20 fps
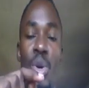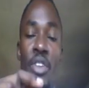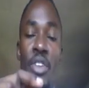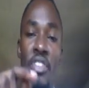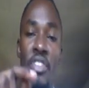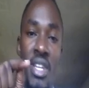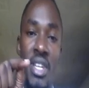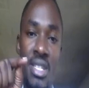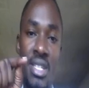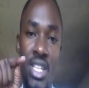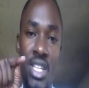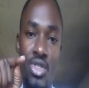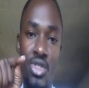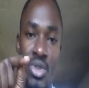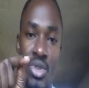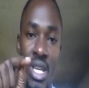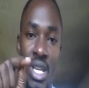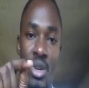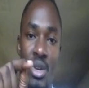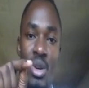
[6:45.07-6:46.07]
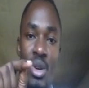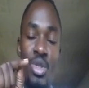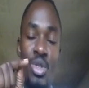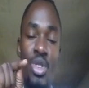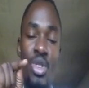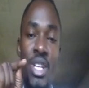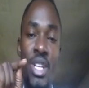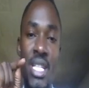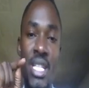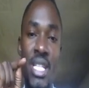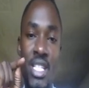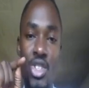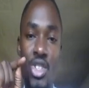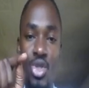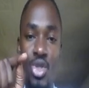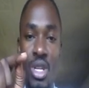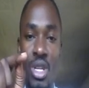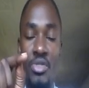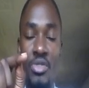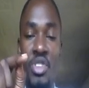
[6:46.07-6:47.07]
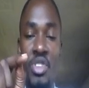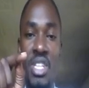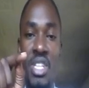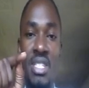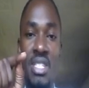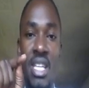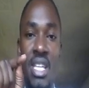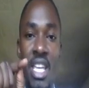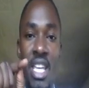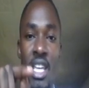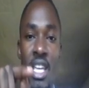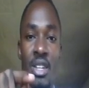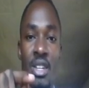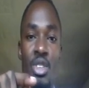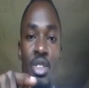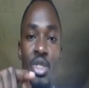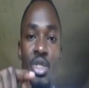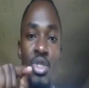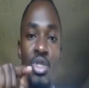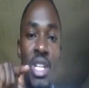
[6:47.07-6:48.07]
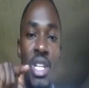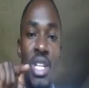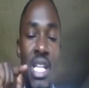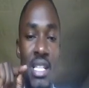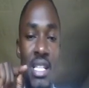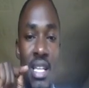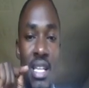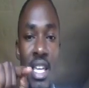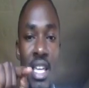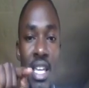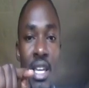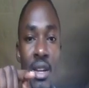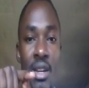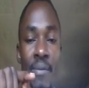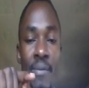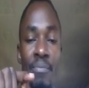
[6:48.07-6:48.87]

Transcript: If it is a tree, you'll draw it as a tree. If it is a hill, you draw it as a hill.